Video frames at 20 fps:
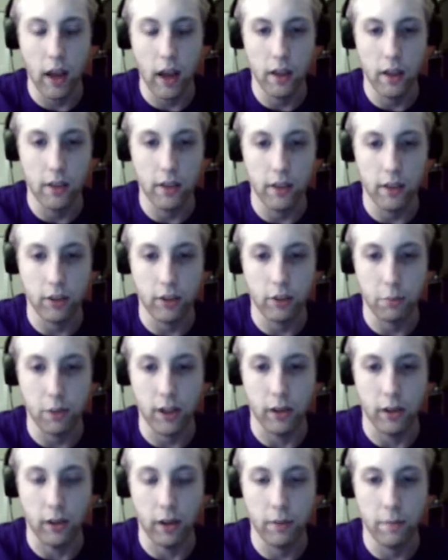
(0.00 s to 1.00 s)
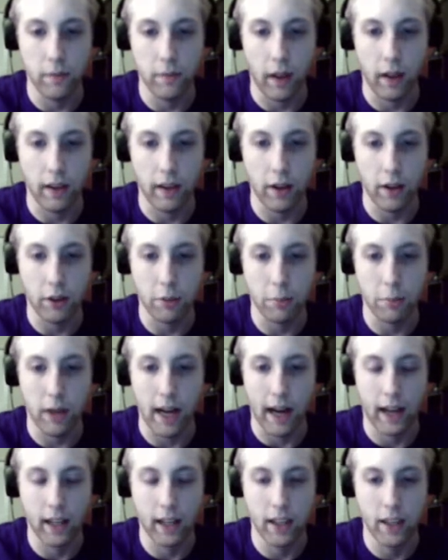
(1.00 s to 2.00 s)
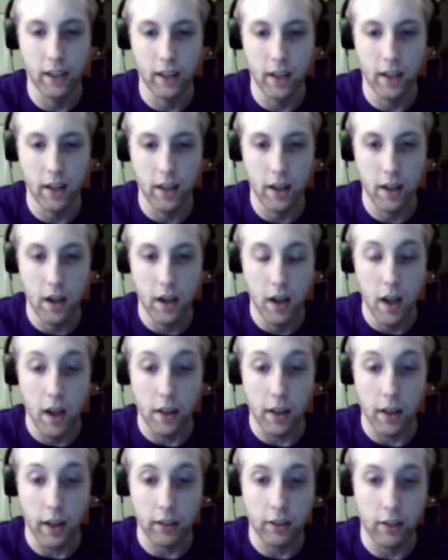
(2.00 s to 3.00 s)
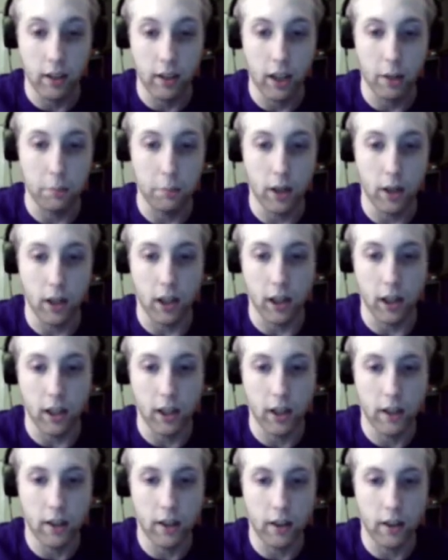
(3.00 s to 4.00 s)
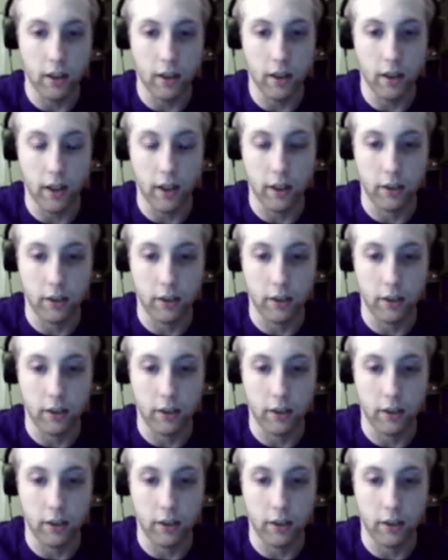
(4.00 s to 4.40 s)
they disappeared. Now they're back. That's not a bug, that's